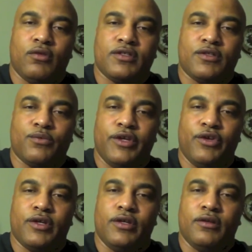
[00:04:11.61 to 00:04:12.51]
This is where you
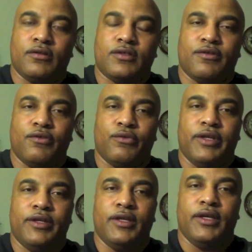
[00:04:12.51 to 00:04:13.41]
can screw
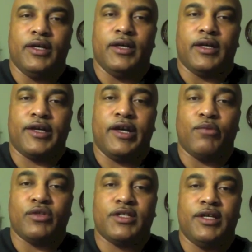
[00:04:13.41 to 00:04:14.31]
in the
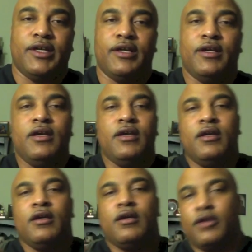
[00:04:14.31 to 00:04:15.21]
camera stand.
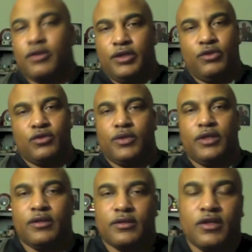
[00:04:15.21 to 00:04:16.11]
You can use one
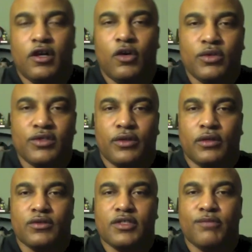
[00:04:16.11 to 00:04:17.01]
of the tall ones or a
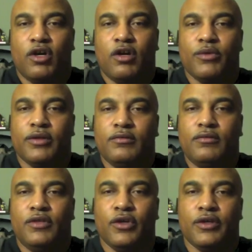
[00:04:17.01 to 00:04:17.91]
little small one,
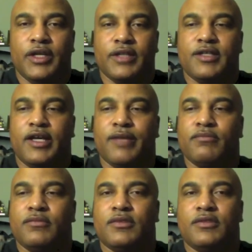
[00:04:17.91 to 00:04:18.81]
a desktop
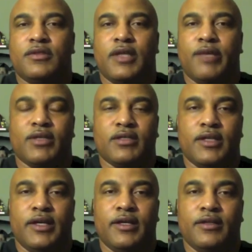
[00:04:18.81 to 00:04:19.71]
type of
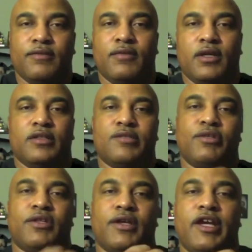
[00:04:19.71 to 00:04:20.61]
stand to
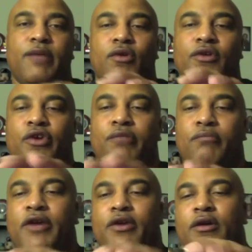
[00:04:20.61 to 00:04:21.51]
put the camera on. You can
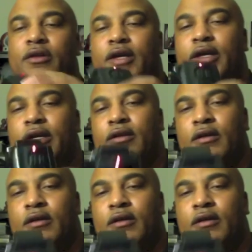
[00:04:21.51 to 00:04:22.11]
mount it on that.